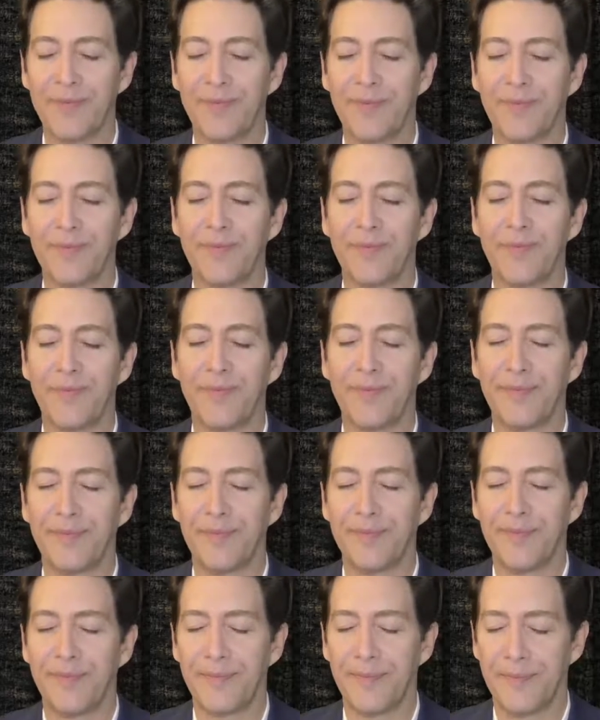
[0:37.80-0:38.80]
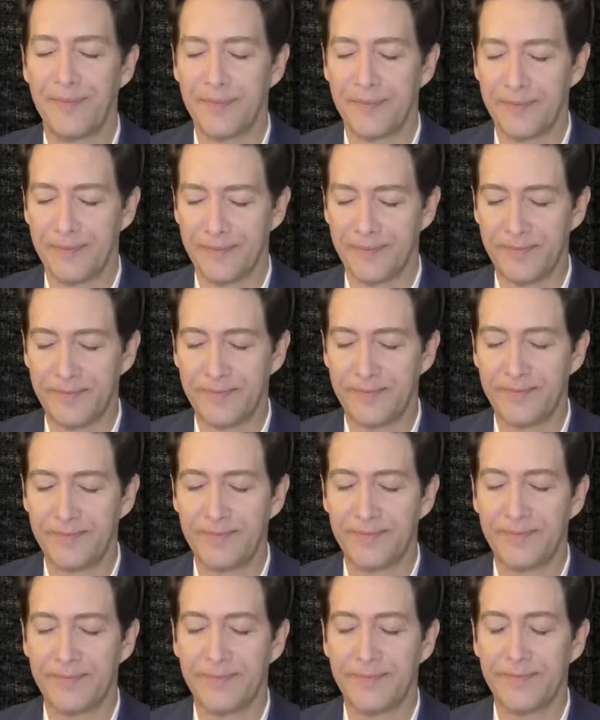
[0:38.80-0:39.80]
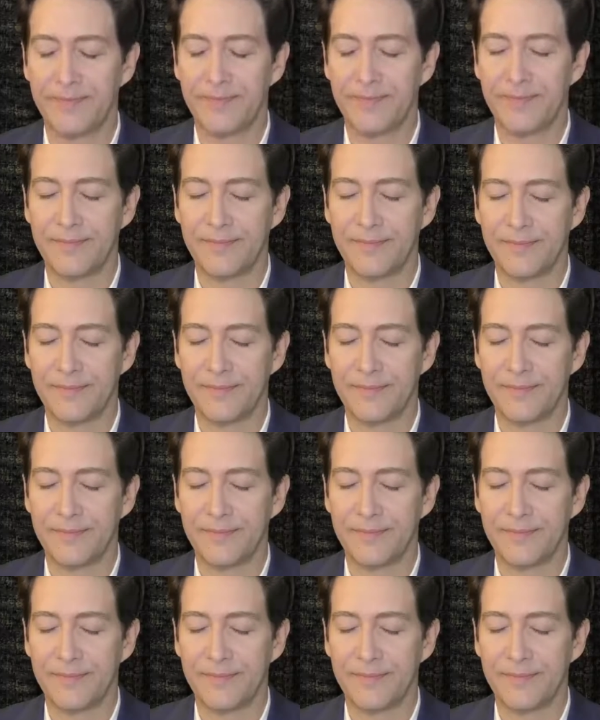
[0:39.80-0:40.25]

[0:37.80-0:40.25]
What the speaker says: Nobody speaks.